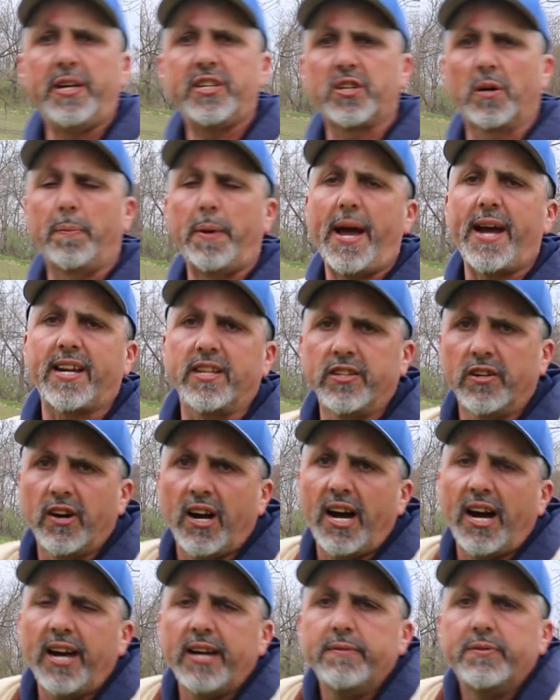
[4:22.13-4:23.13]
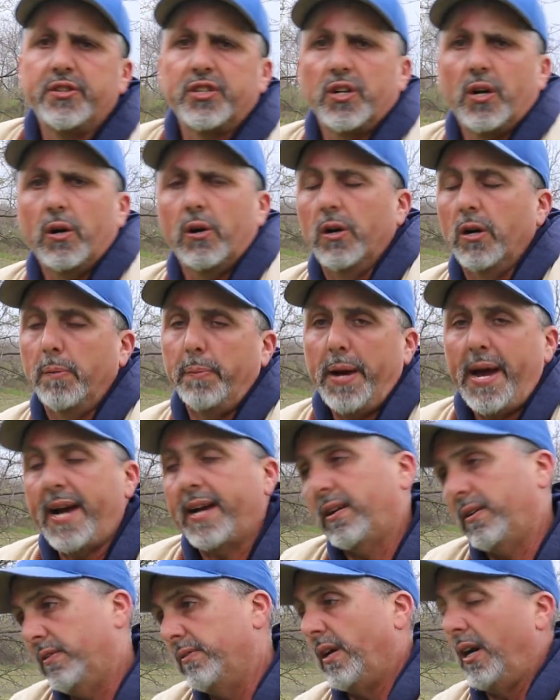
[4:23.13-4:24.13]
are back in their hives, or
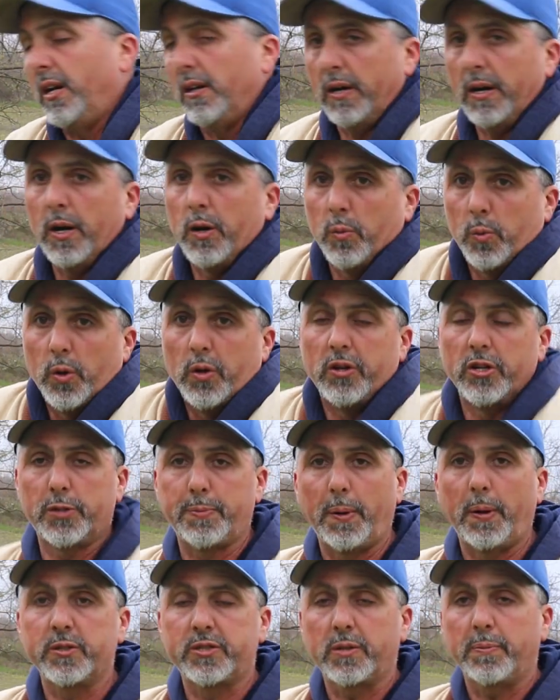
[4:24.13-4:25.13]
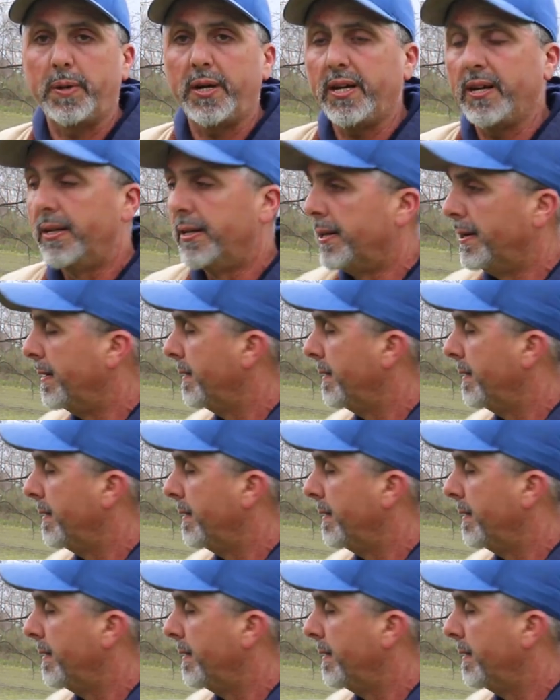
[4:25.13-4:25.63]
are where they're supposed to be.